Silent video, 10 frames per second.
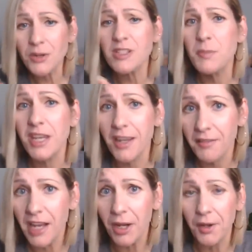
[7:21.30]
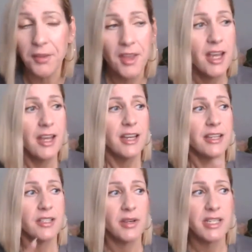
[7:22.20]
Speaking of health,
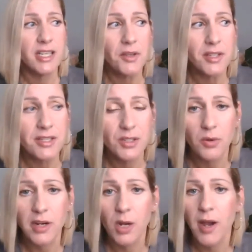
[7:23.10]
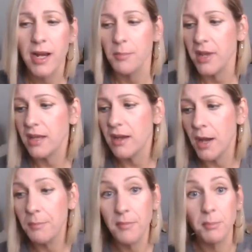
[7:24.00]
so I tell this story quite a bit
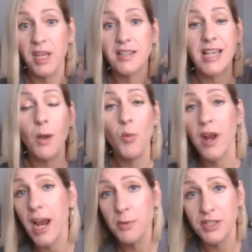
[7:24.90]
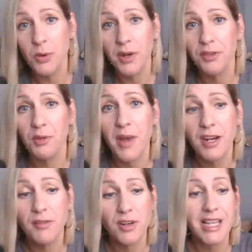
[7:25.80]
because when I was going through my
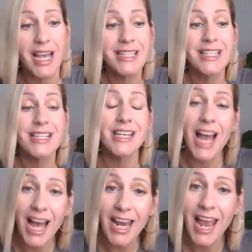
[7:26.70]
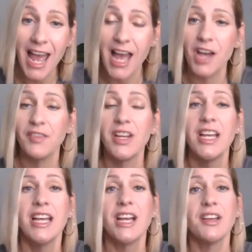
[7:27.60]
divorce, I did not have
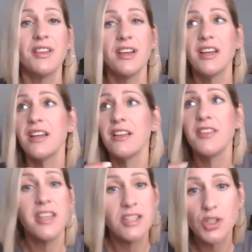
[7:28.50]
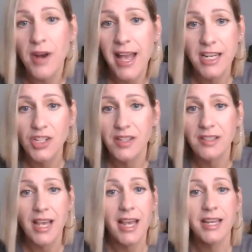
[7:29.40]
these
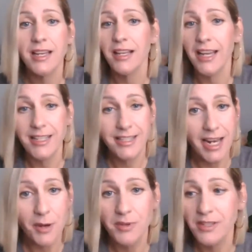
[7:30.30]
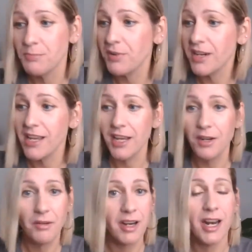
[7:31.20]
strategies. Like I said, I was pretty
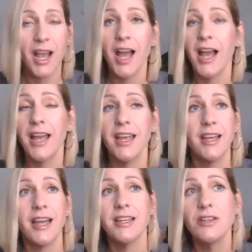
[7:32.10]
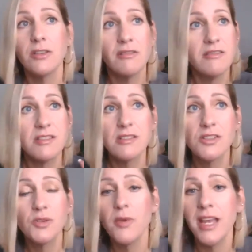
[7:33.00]
ignorant. I didn't
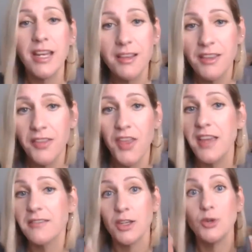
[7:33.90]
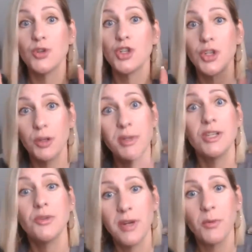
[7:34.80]
do any of the things that you should be
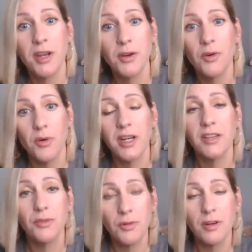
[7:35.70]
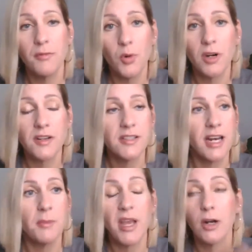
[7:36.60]
doing while you're going in through divorce,
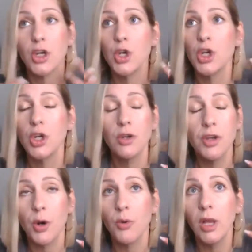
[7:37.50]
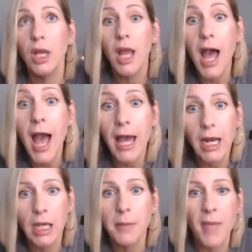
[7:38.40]
and I made a lot
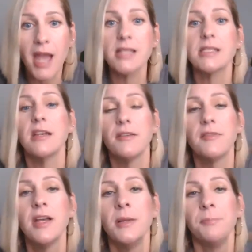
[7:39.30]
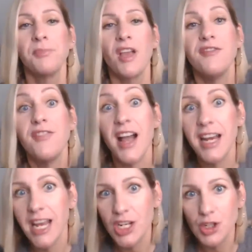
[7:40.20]
massive
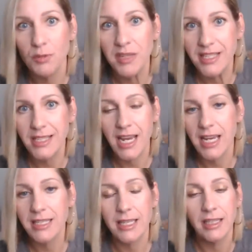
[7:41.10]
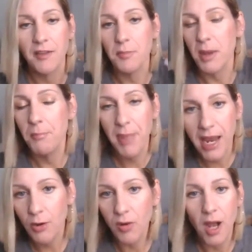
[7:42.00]
financial mistakes that left me
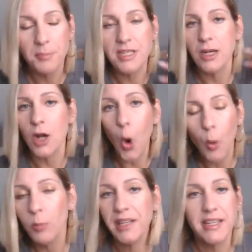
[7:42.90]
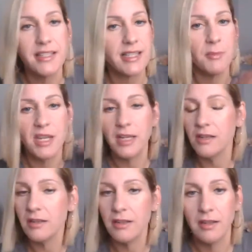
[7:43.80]
bankrupt and homeless. I mean,